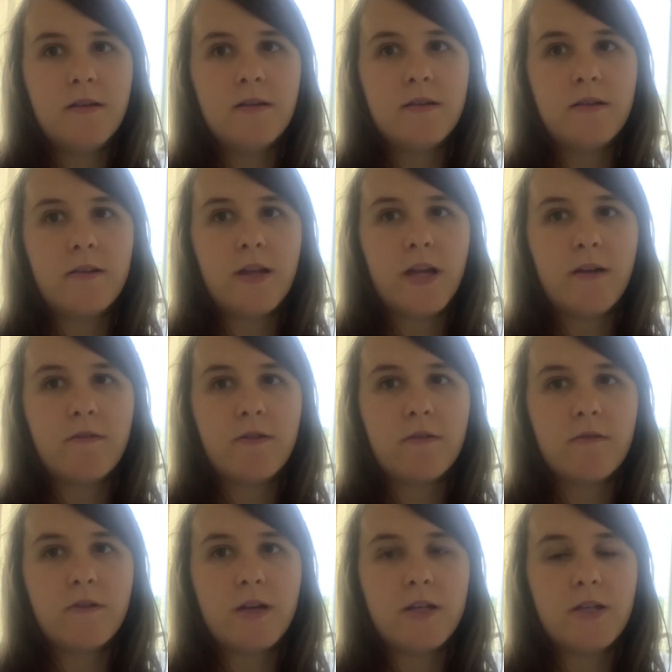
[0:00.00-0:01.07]
so they have to
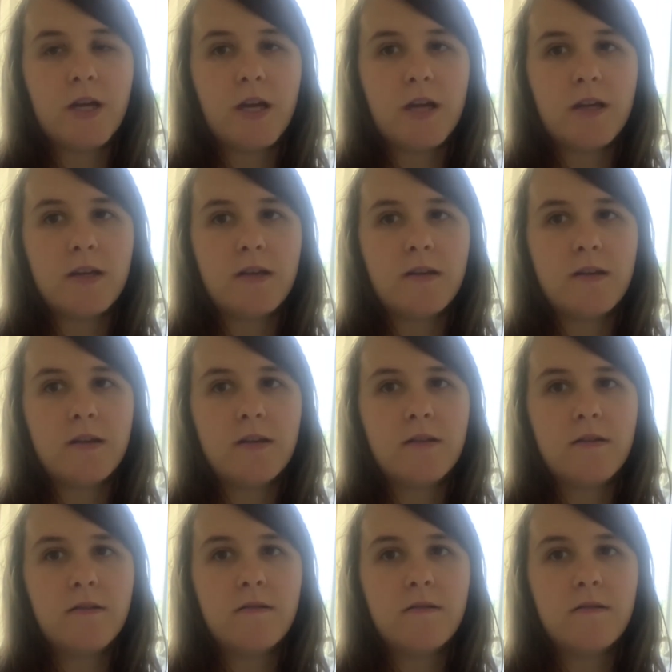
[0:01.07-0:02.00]
recheck his